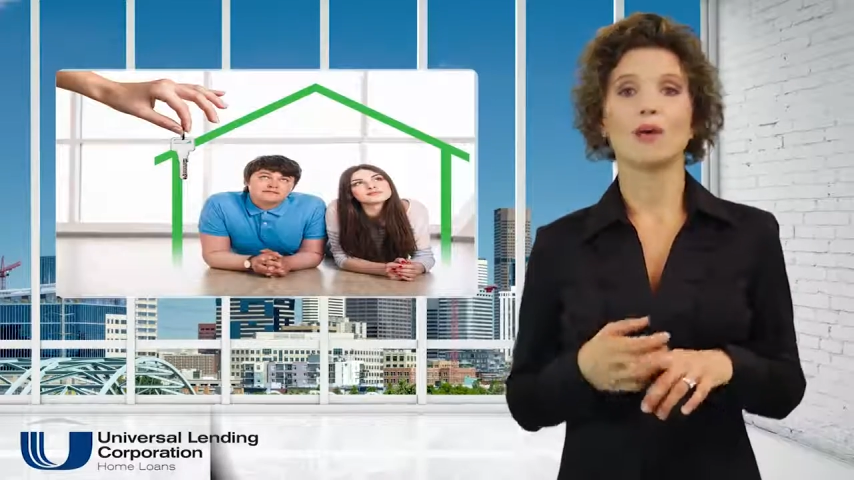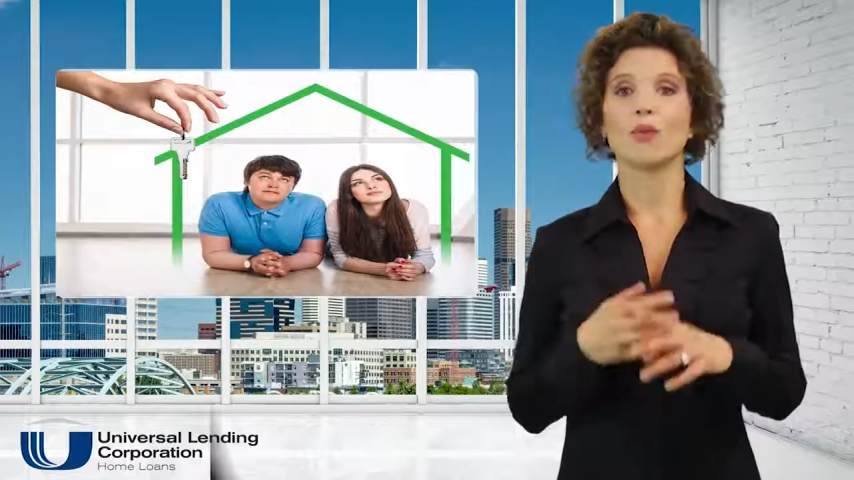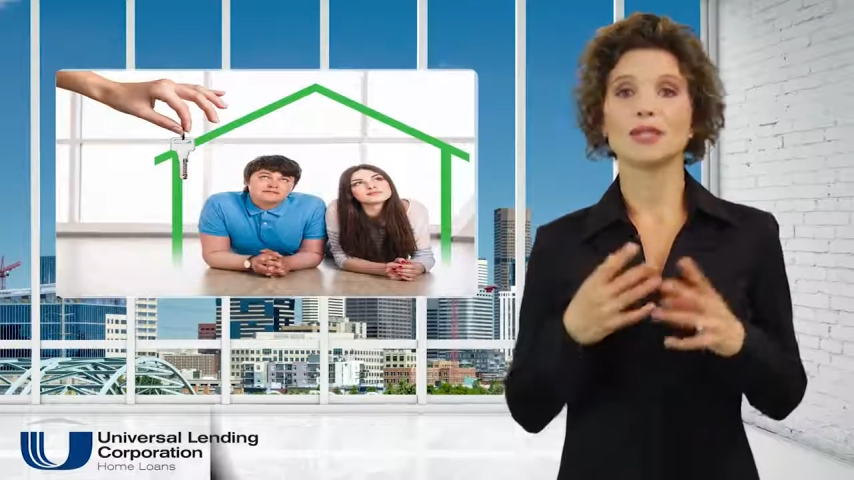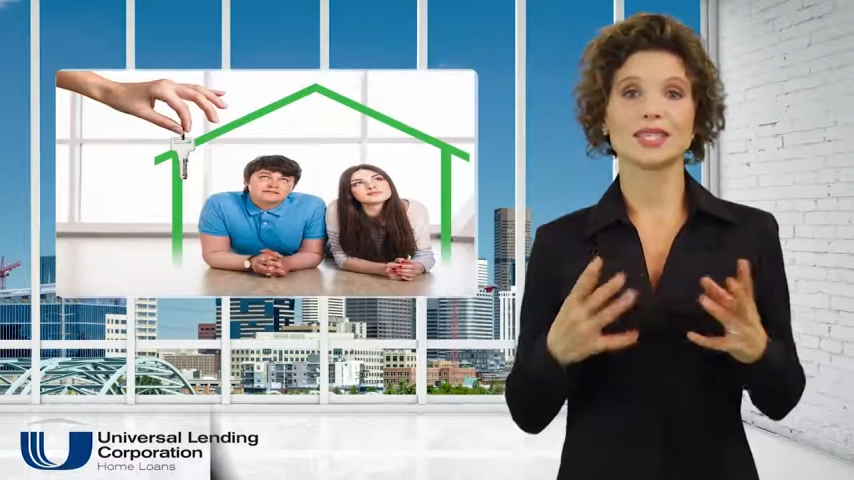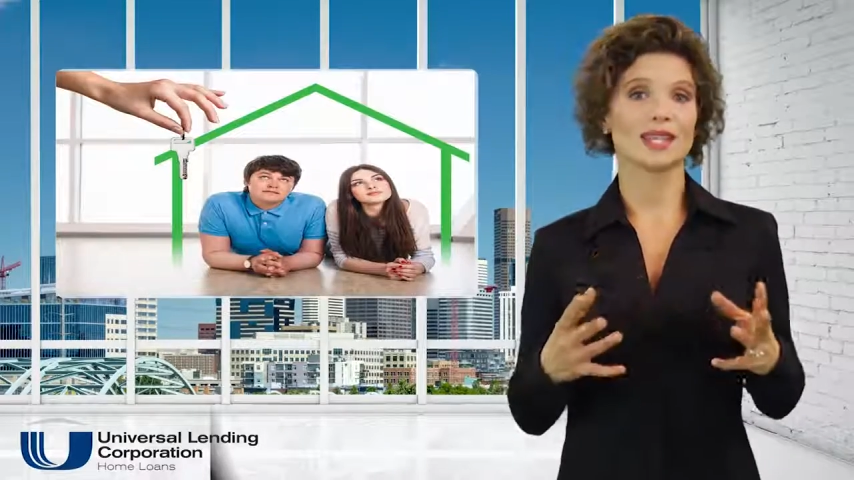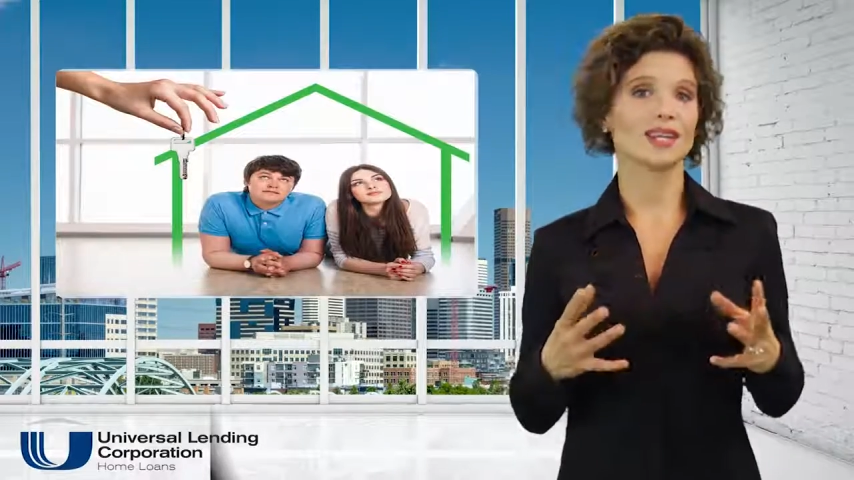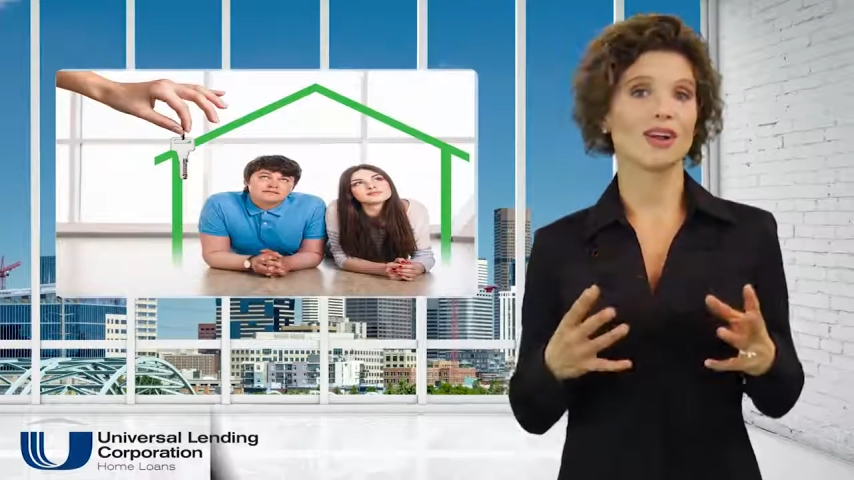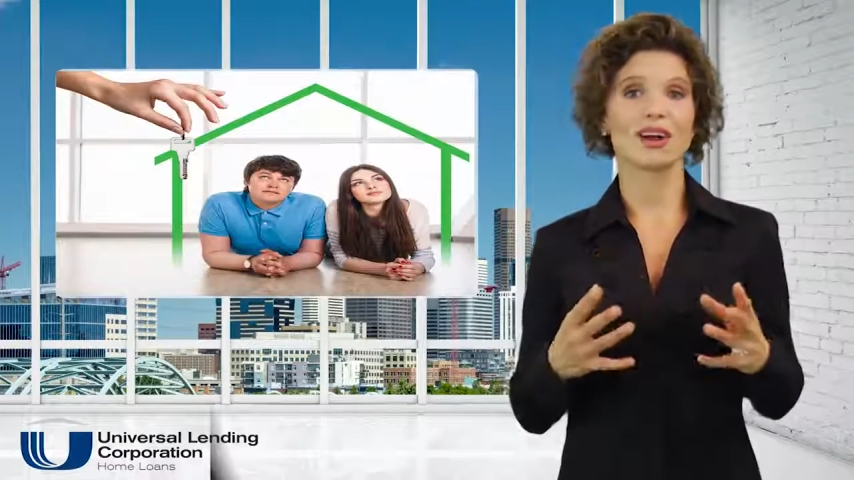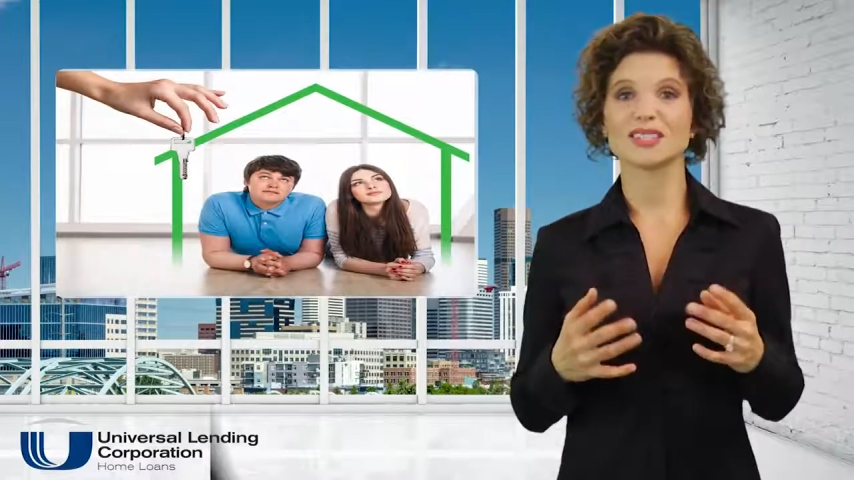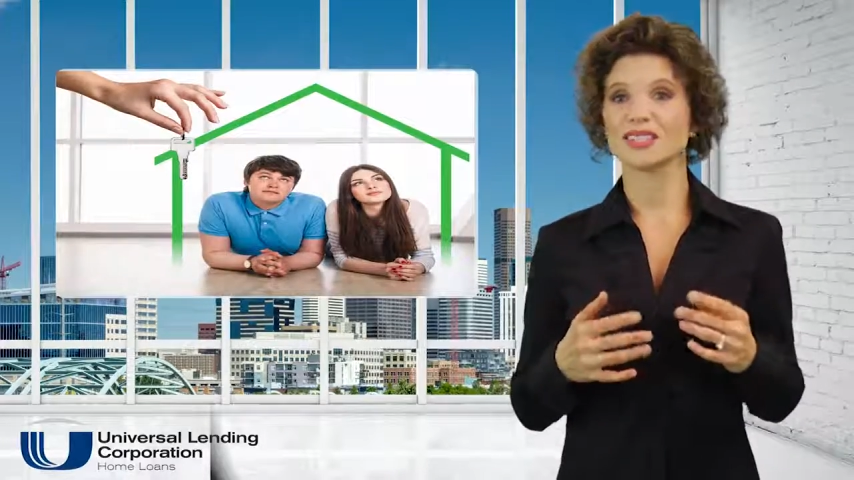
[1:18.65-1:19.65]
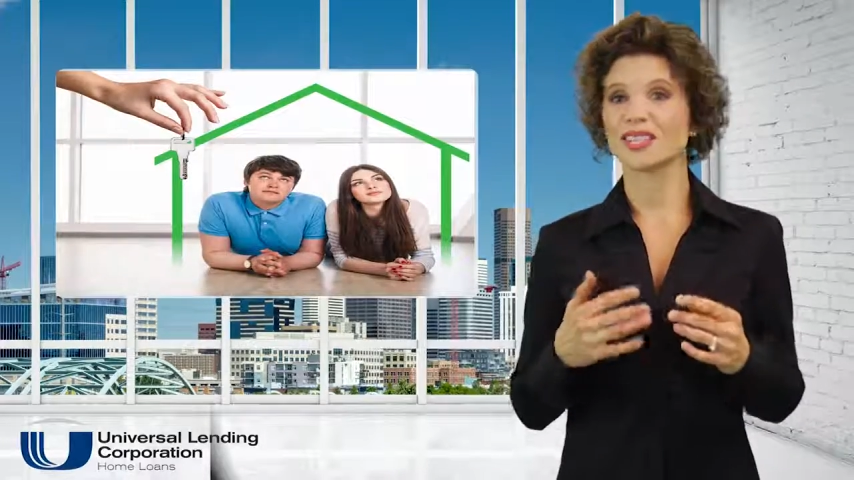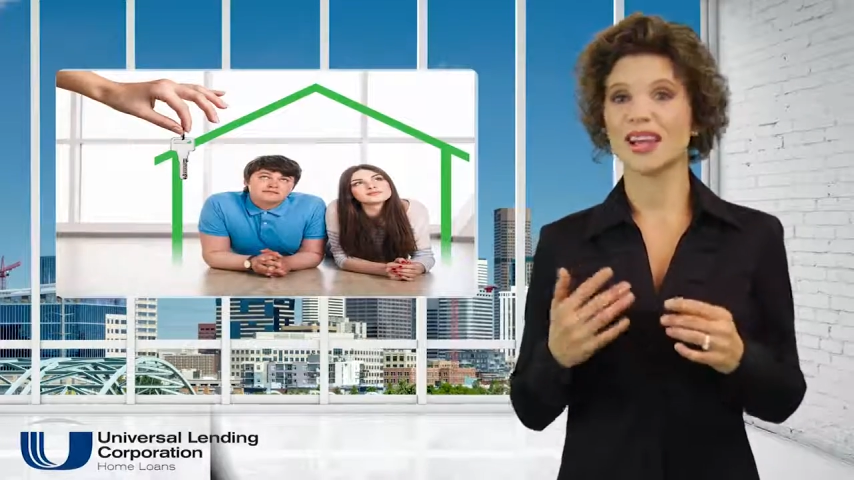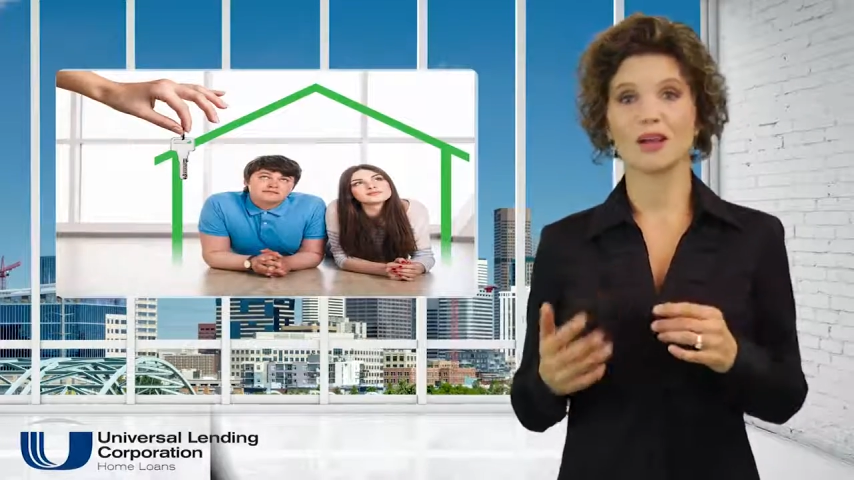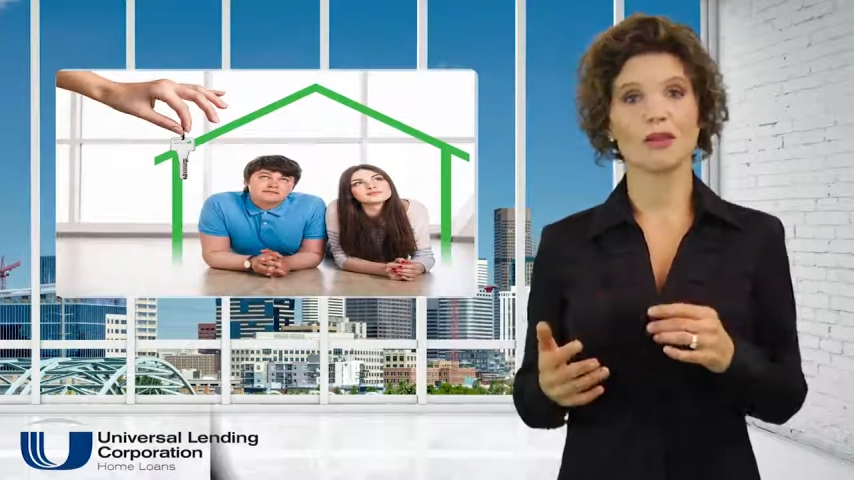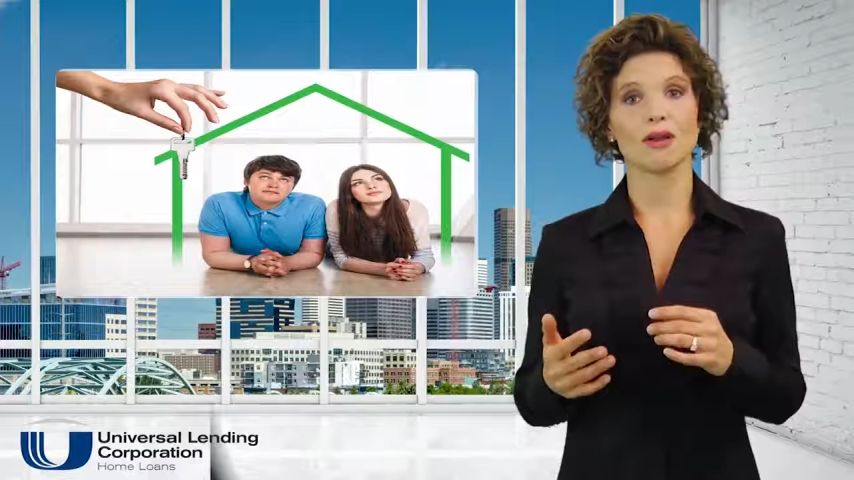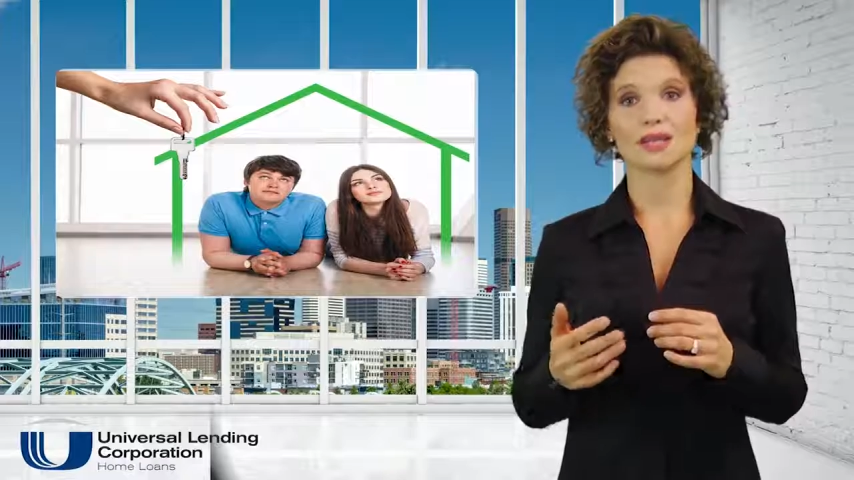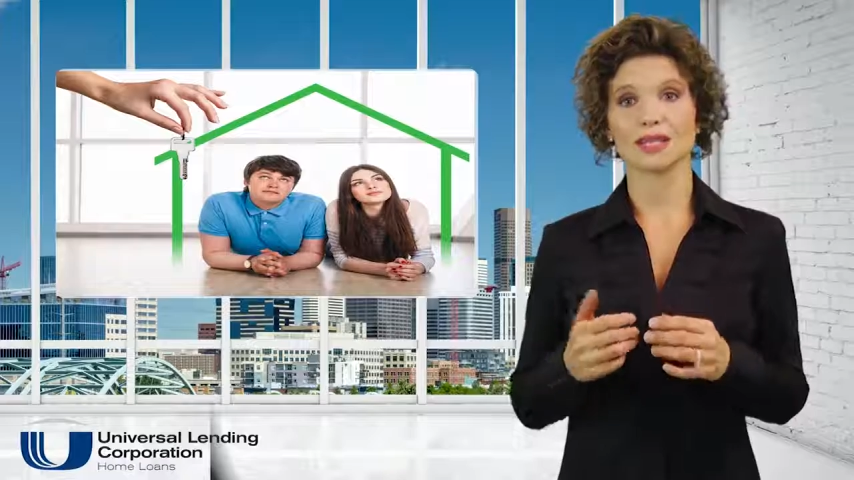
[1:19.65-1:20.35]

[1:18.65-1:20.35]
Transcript: What's it going to cost you and how long